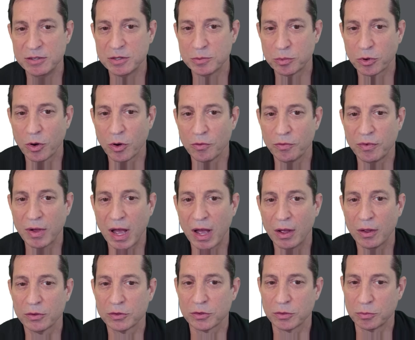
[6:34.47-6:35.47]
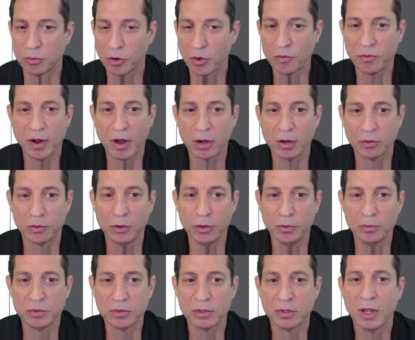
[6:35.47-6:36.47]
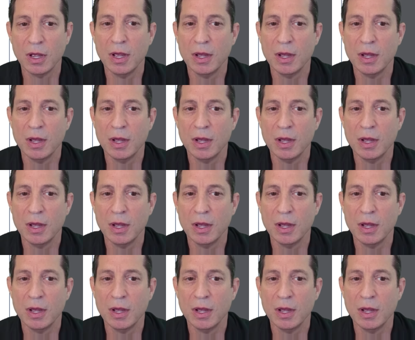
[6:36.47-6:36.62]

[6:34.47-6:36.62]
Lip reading: of profiles or profile groups,